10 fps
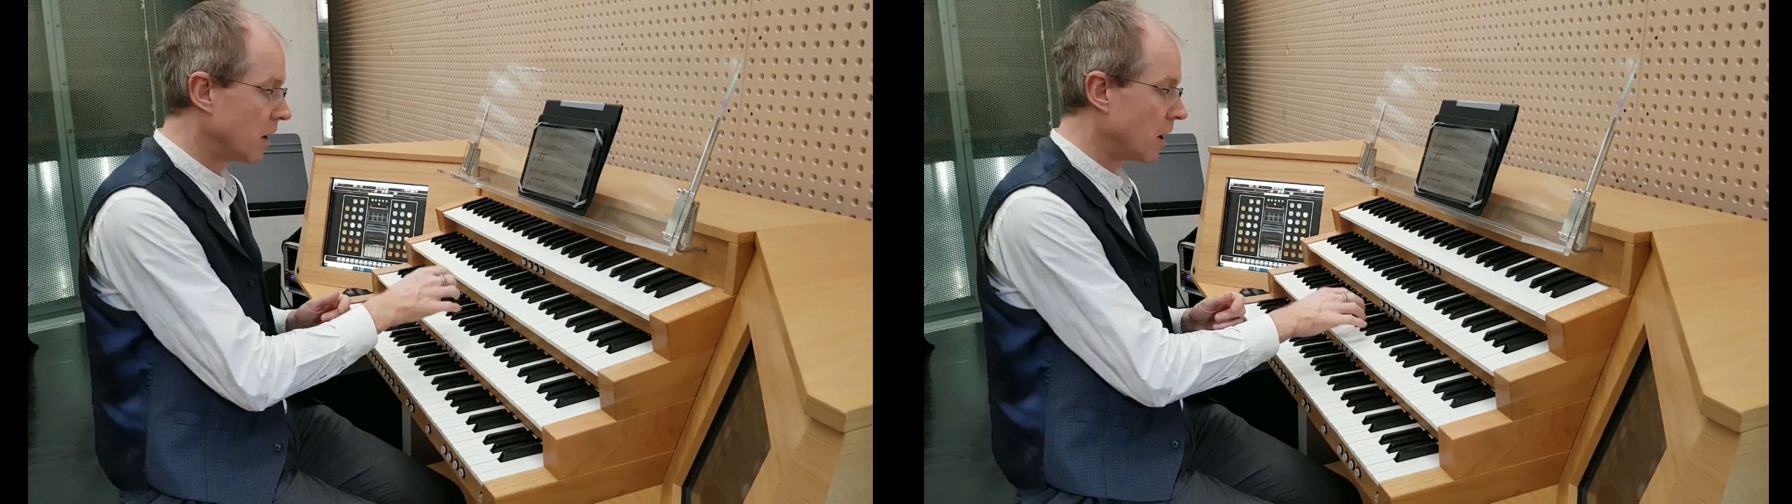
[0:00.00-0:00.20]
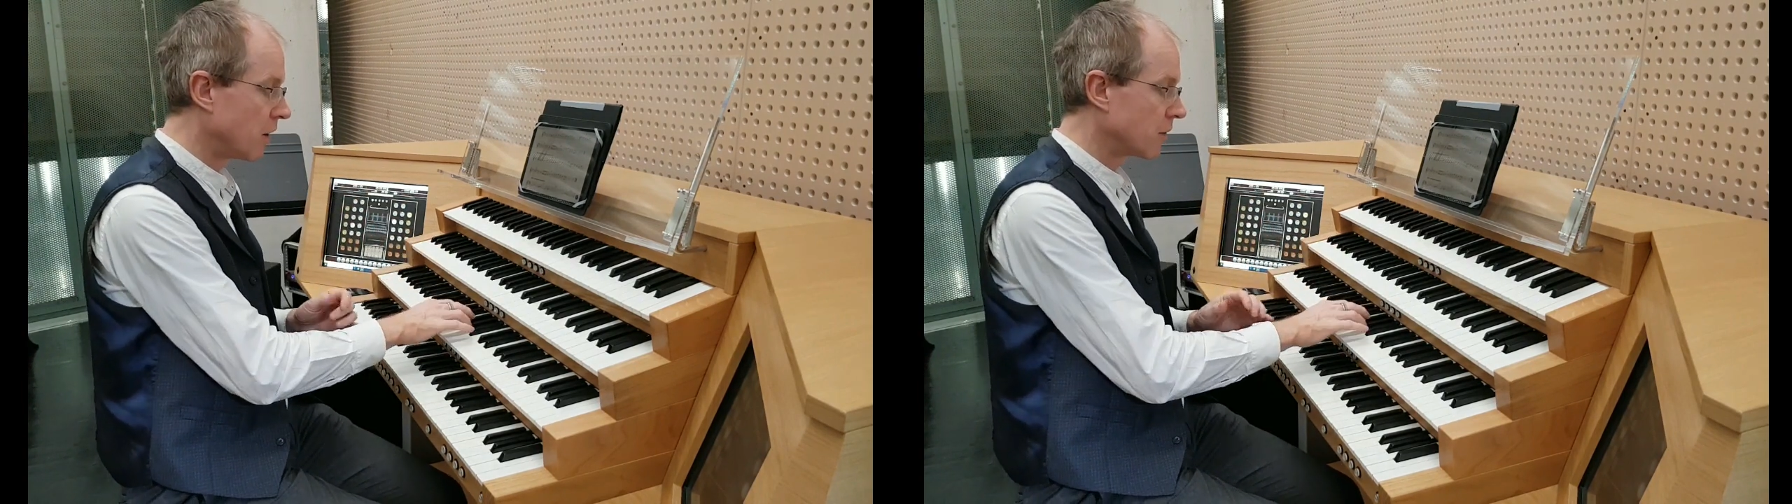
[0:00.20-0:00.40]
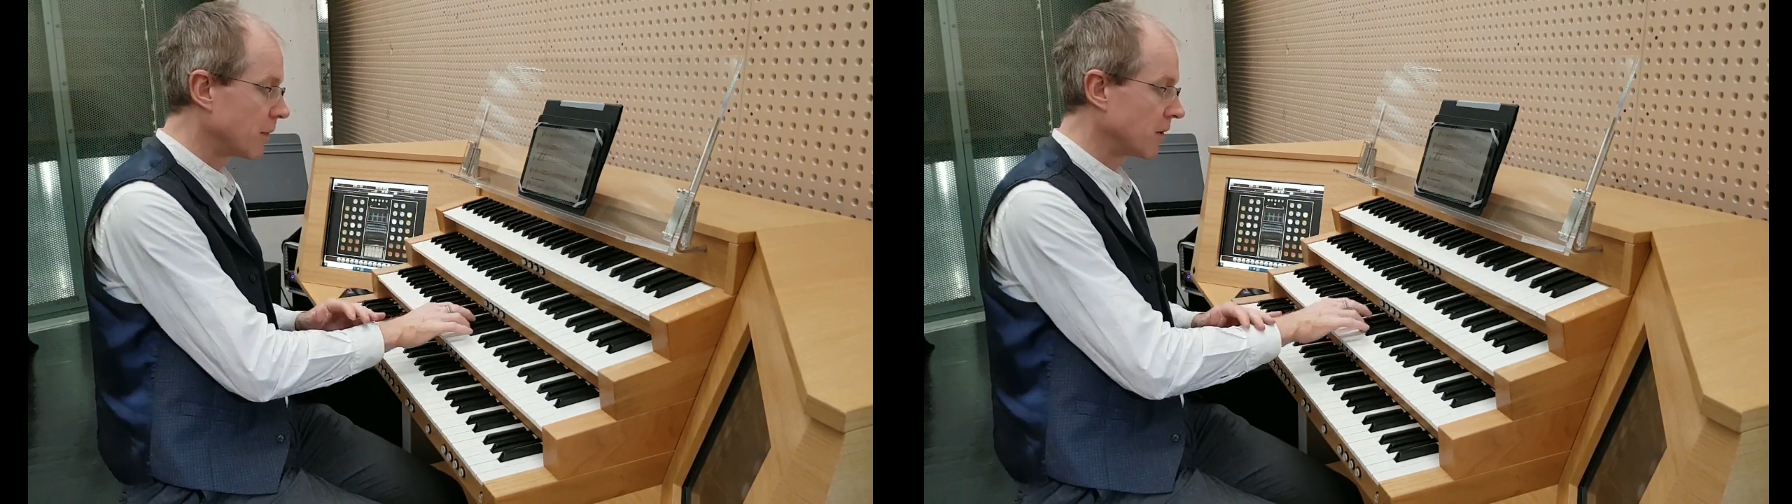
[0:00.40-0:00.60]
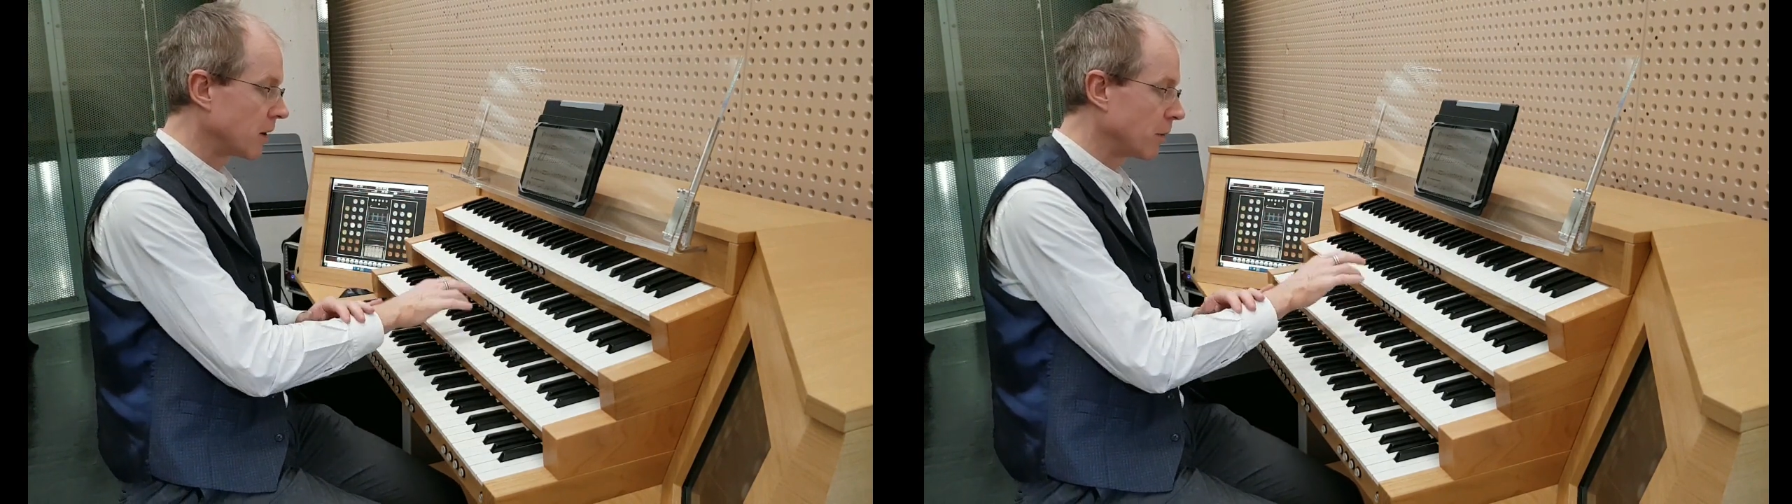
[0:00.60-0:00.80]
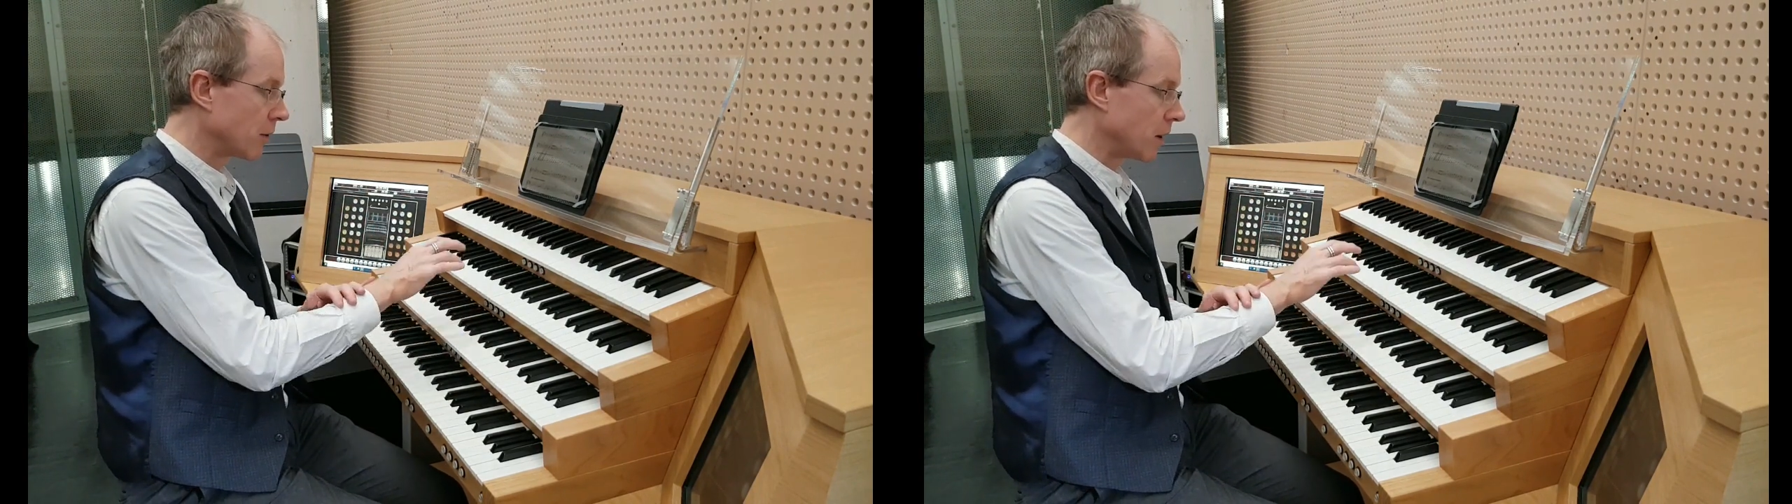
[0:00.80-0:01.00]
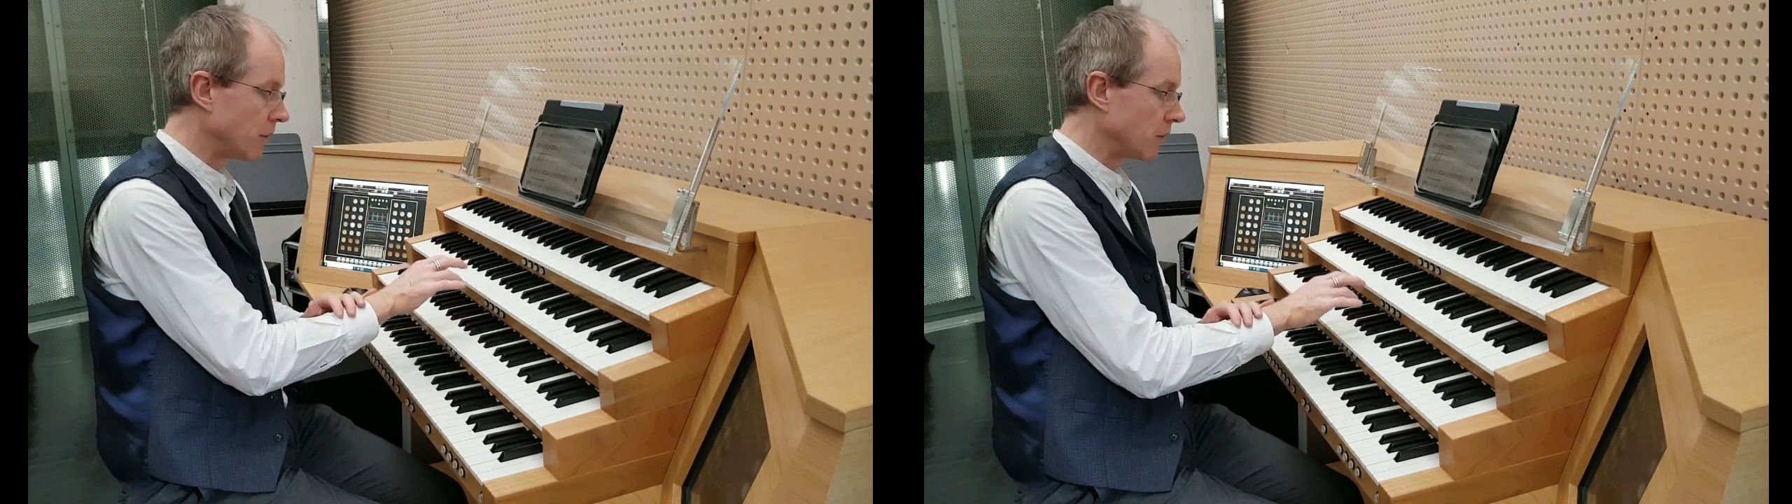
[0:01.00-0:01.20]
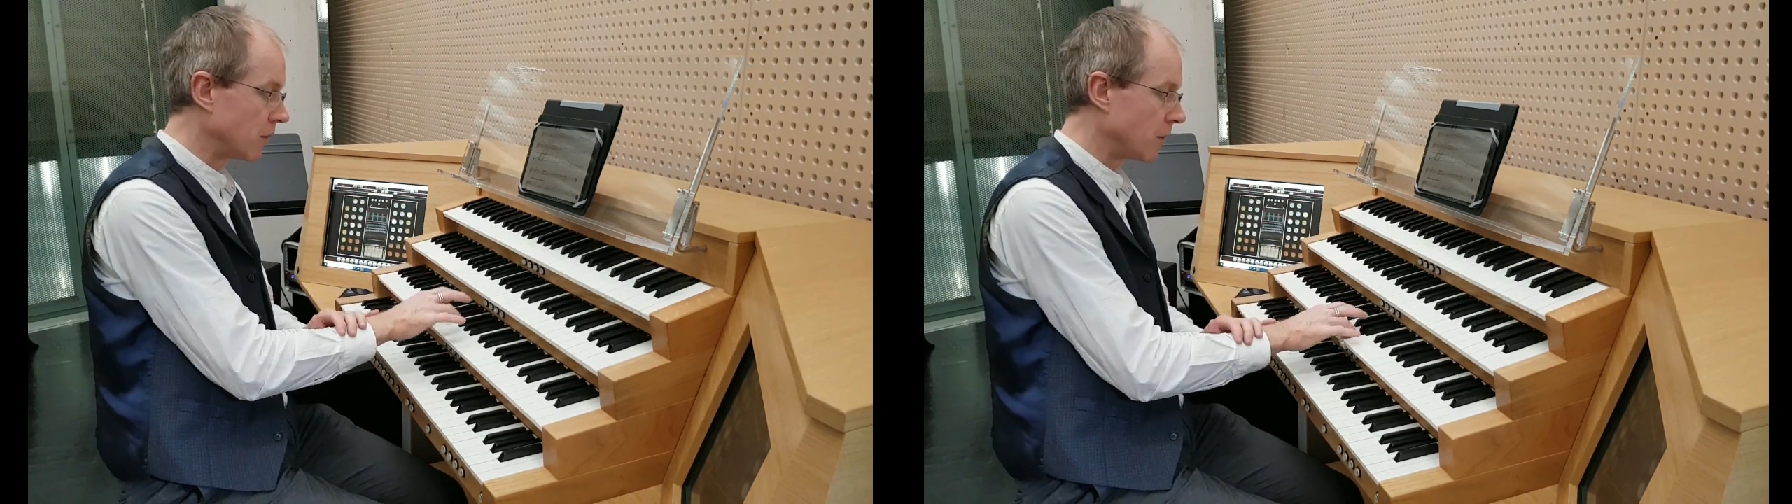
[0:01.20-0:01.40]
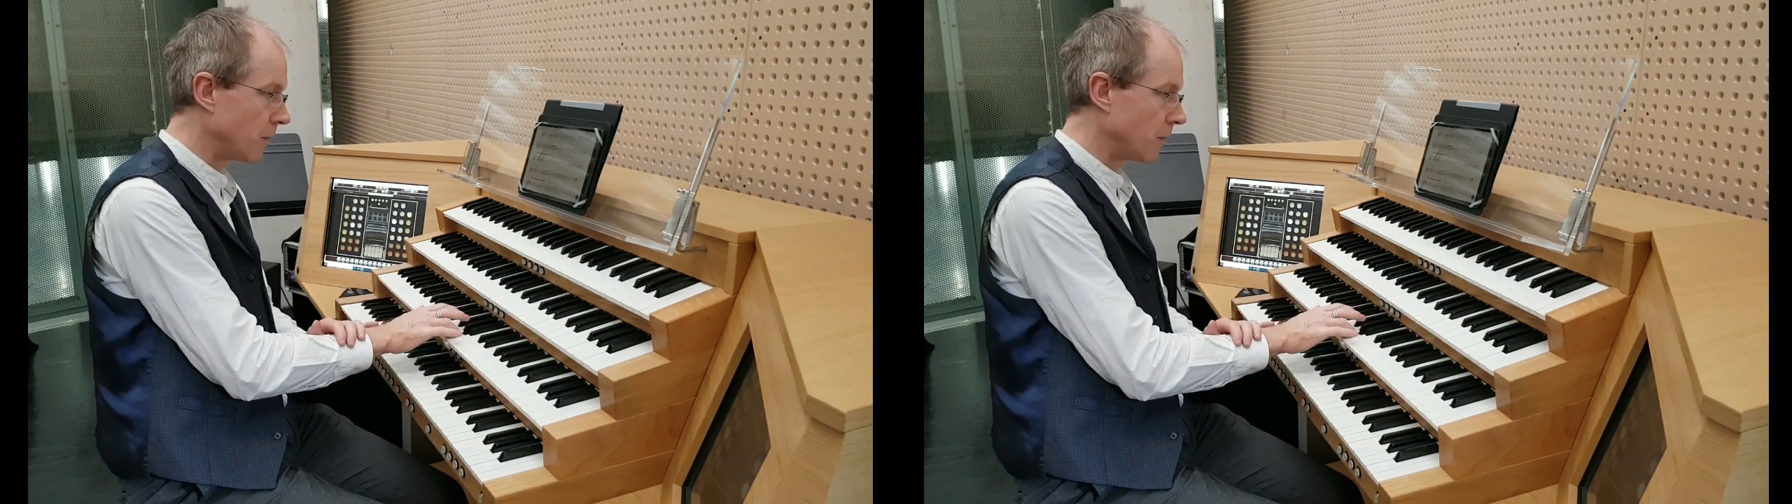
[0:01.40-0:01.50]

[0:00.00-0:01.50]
after my semiquavers.